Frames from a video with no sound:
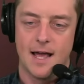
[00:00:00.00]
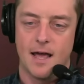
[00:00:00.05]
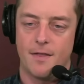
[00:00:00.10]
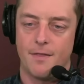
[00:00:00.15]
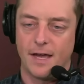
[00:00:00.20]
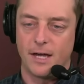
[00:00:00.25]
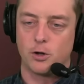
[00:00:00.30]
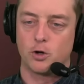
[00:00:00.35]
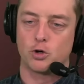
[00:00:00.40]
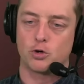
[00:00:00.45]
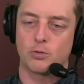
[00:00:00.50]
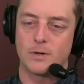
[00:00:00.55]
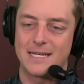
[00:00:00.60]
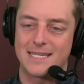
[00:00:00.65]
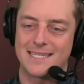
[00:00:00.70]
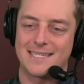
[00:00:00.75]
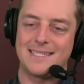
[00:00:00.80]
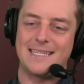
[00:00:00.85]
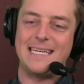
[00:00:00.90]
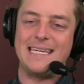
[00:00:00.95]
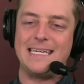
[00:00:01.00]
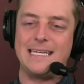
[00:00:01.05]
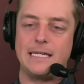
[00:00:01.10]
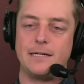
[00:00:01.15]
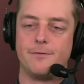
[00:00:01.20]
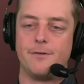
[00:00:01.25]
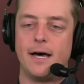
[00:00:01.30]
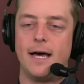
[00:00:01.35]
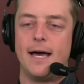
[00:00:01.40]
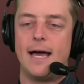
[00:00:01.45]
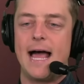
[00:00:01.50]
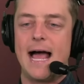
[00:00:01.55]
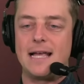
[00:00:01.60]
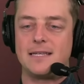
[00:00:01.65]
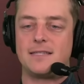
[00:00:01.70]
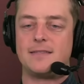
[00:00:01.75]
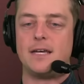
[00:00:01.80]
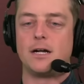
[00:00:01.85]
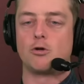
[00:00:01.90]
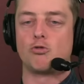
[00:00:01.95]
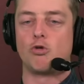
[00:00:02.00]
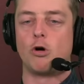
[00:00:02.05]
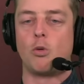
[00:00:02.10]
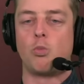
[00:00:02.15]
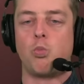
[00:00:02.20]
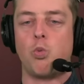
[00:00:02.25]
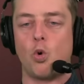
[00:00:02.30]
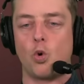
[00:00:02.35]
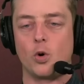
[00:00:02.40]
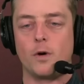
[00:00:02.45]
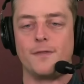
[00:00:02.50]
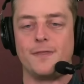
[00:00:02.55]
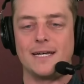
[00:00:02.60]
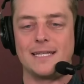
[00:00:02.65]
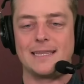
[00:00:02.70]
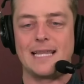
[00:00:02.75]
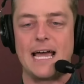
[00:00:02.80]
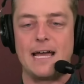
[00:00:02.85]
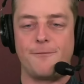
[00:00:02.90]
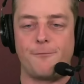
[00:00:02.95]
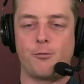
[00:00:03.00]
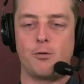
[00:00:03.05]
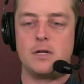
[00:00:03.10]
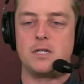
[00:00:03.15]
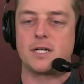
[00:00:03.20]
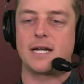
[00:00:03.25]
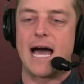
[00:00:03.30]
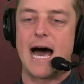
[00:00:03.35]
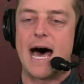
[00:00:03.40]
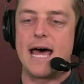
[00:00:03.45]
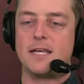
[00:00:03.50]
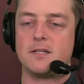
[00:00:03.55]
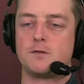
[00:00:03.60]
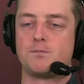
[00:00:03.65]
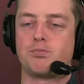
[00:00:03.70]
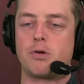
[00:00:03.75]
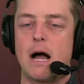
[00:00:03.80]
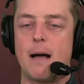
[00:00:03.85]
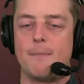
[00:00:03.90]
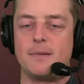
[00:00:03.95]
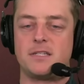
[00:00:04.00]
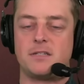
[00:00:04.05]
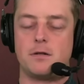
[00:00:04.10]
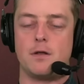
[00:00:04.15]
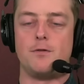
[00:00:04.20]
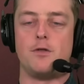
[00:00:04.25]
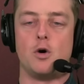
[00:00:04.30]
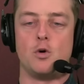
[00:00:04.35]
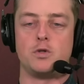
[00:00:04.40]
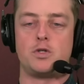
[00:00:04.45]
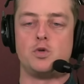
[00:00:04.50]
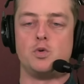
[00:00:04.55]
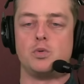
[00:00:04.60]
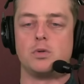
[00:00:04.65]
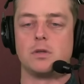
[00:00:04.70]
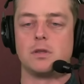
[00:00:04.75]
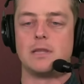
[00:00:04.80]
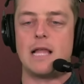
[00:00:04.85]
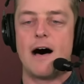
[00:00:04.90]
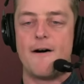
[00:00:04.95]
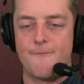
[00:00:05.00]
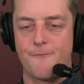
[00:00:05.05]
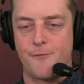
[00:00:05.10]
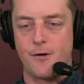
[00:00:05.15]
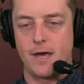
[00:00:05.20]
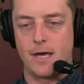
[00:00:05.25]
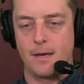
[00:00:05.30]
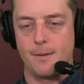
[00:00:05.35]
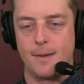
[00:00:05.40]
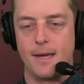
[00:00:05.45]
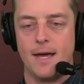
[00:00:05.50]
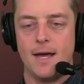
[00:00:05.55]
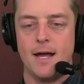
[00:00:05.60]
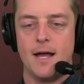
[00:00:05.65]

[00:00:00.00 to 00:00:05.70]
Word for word: they'll receive as their reward the life which God has promised to those who love him.